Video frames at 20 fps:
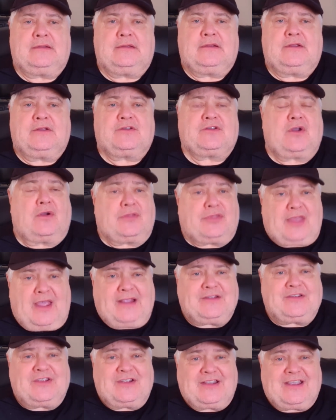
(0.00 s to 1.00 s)
So
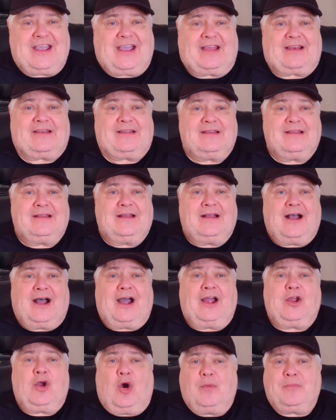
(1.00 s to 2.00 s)
thanks again.
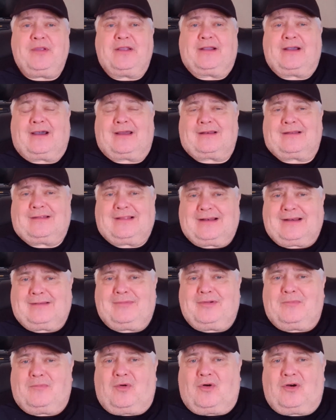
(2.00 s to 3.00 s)
I hope you got a little
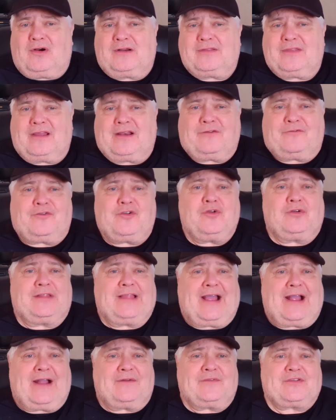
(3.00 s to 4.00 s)
bit more than a few
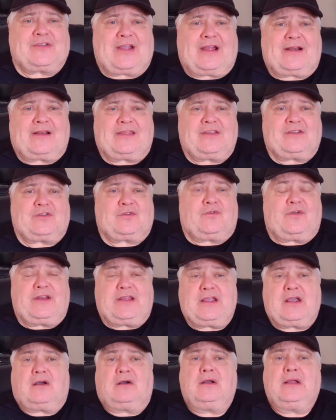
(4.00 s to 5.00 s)
laughs out of this
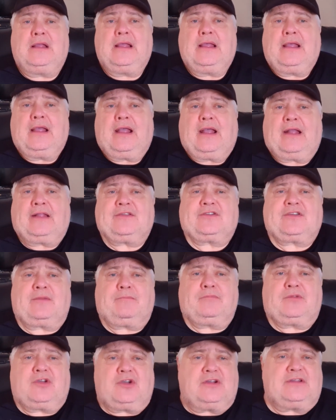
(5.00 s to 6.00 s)
video and
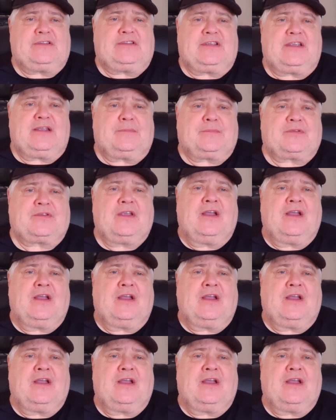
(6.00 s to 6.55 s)
some good tips